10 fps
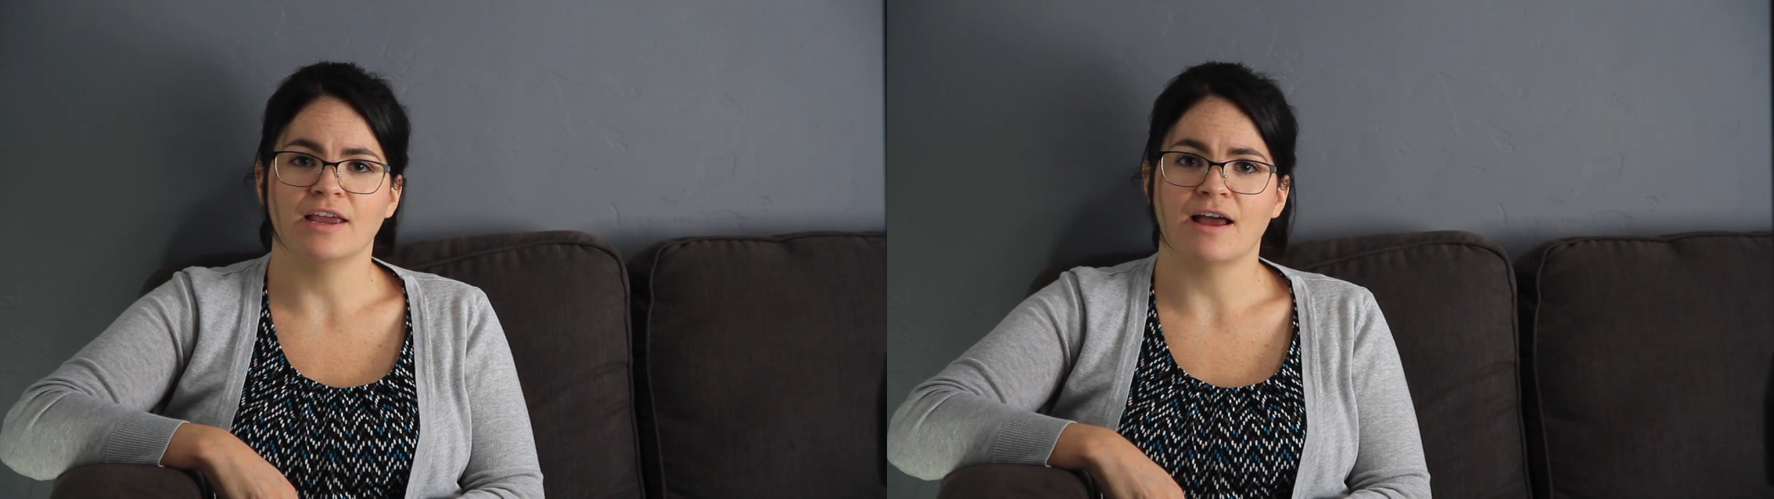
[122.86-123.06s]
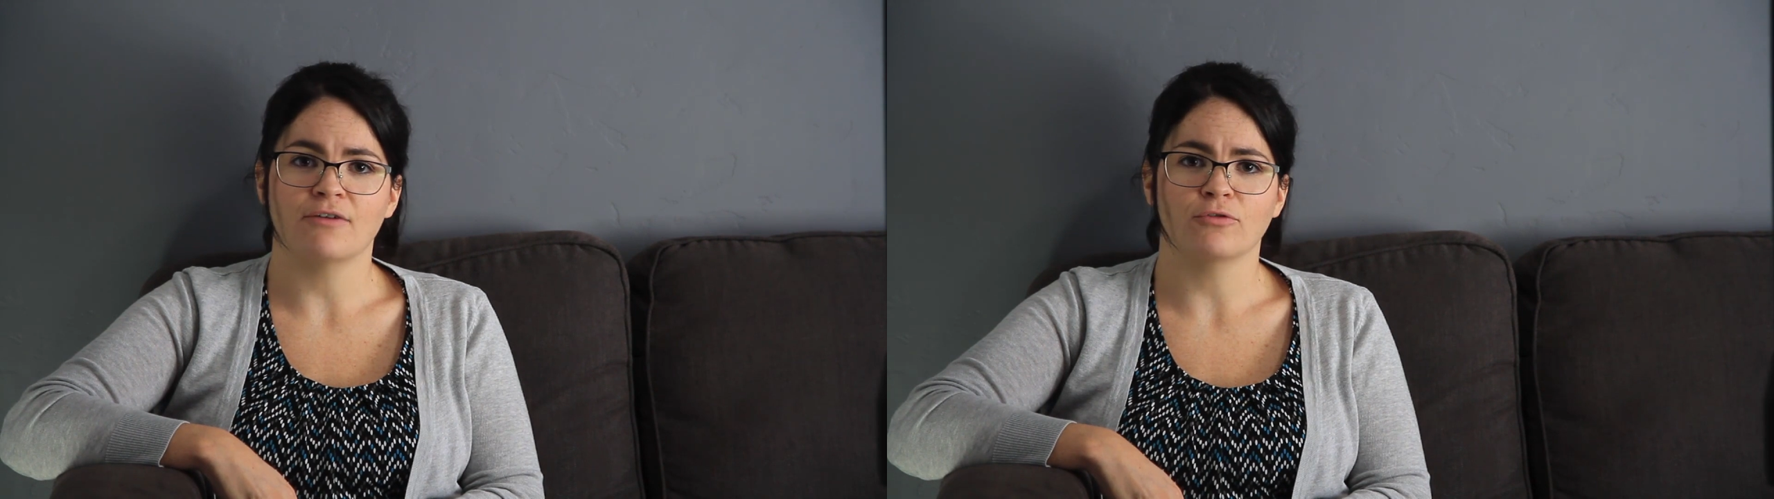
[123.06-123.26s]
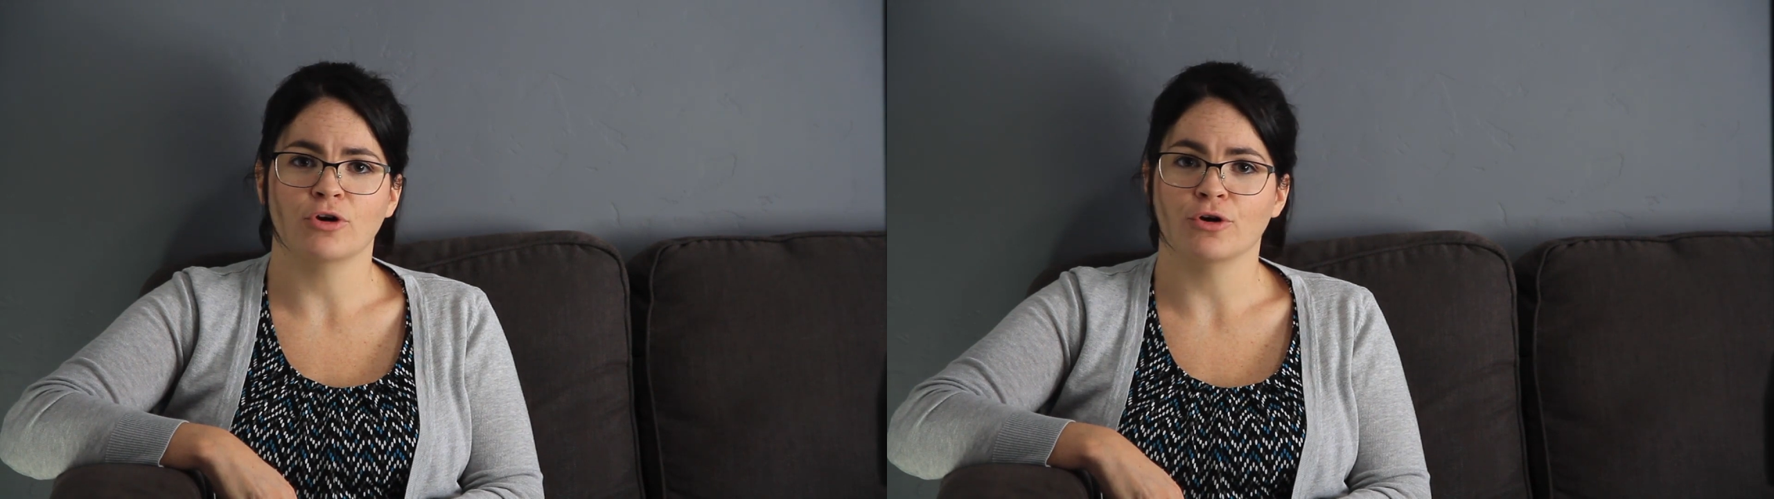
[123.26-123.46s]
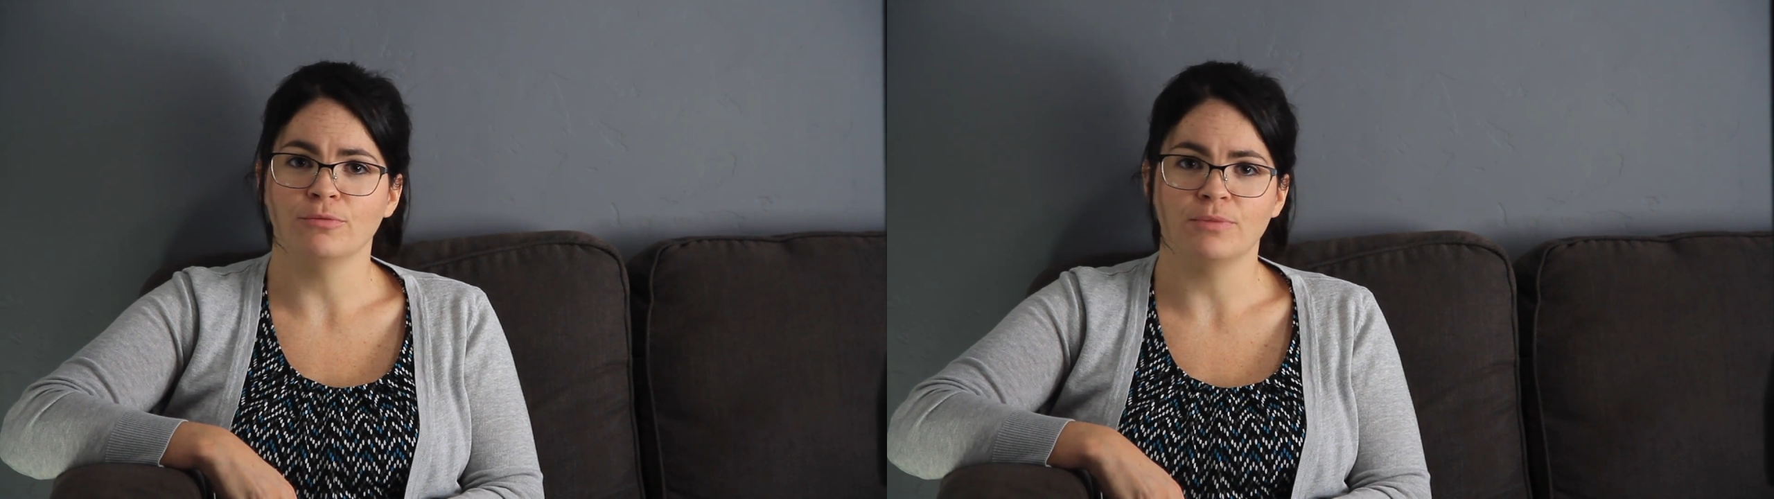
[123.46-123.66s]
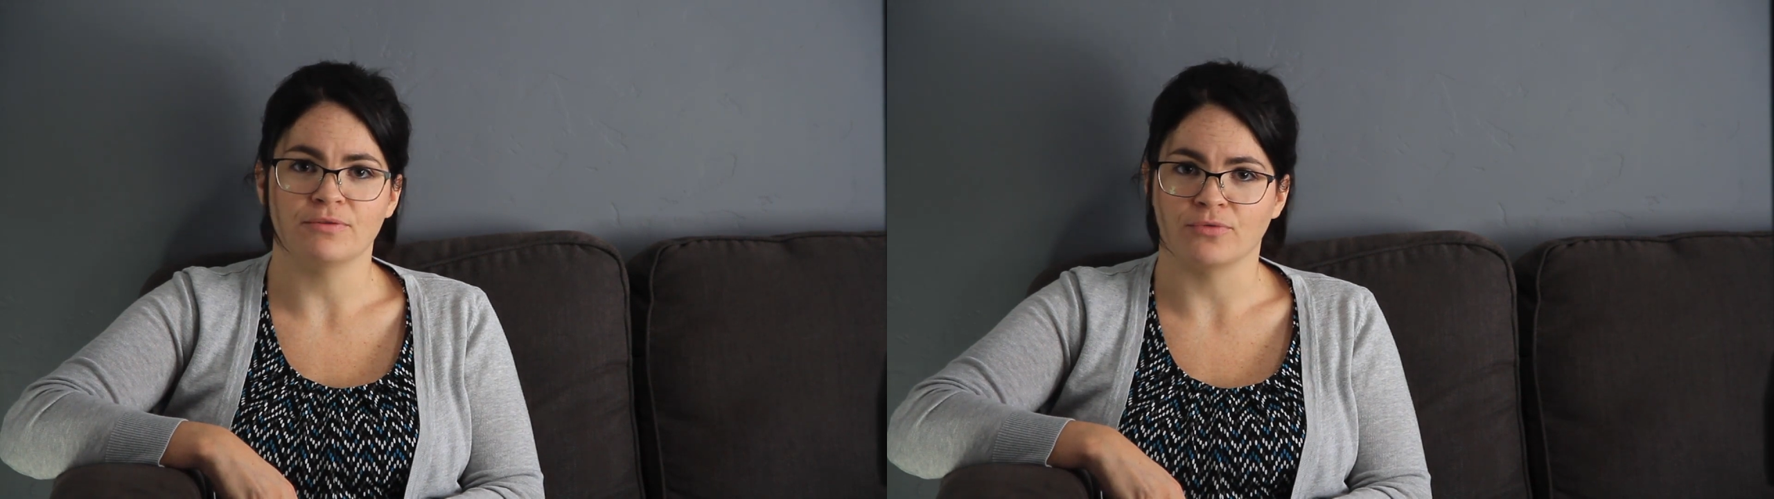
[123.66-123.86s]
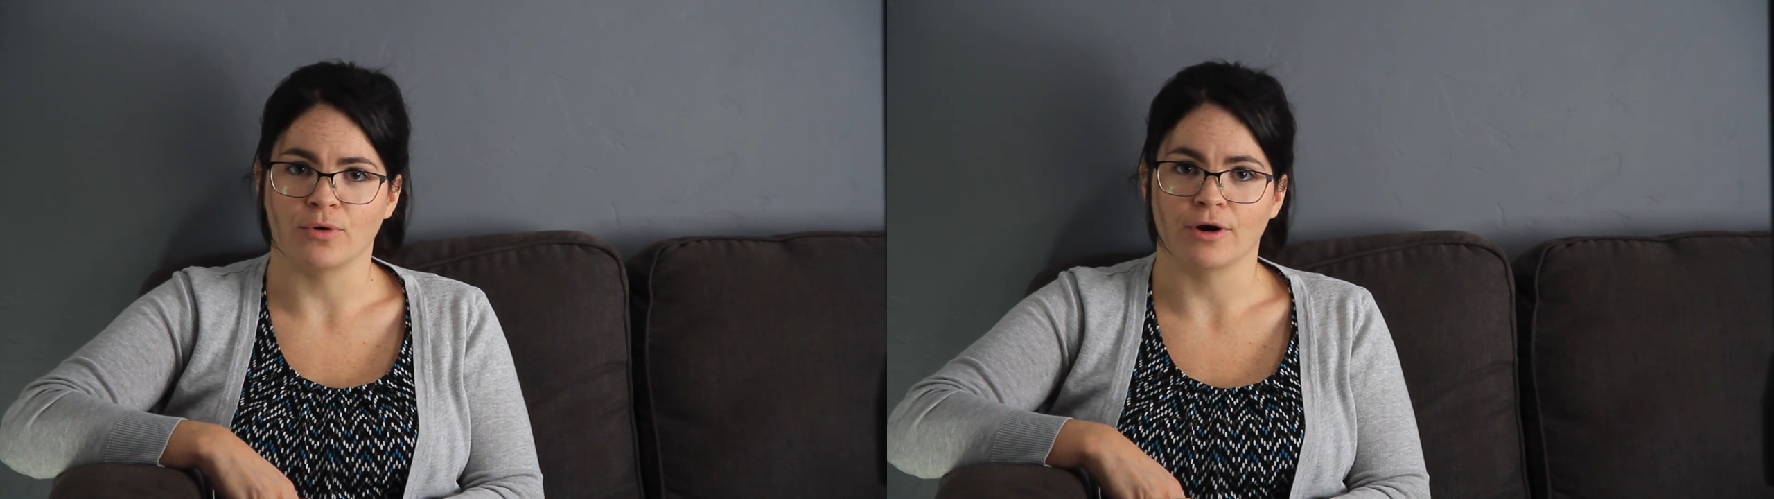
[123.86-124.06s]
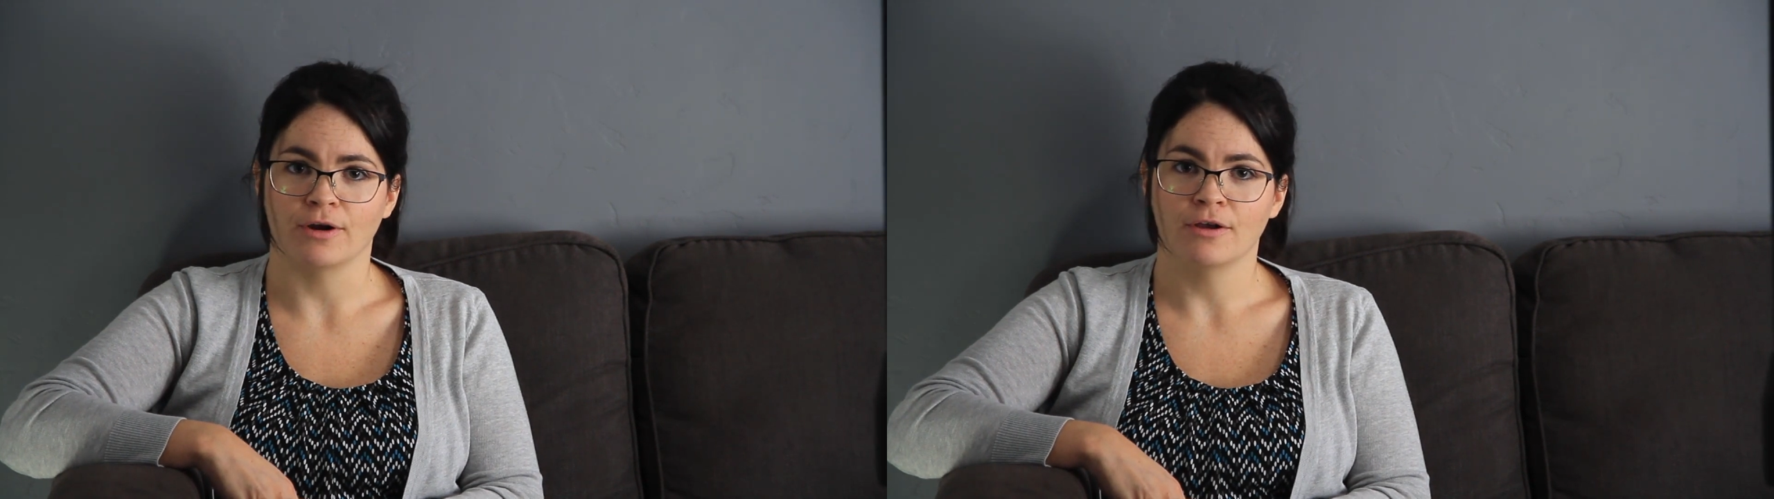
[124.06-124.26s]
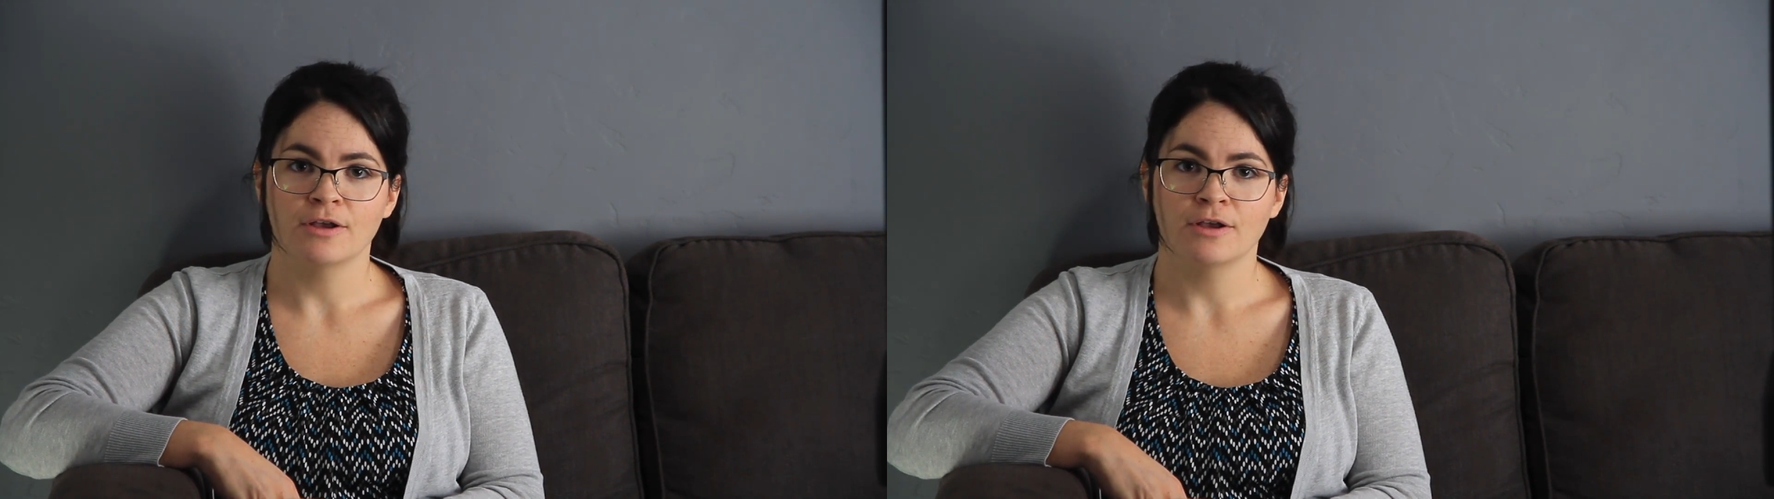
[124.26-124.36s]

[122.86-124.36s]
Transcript: he'd ever heard before.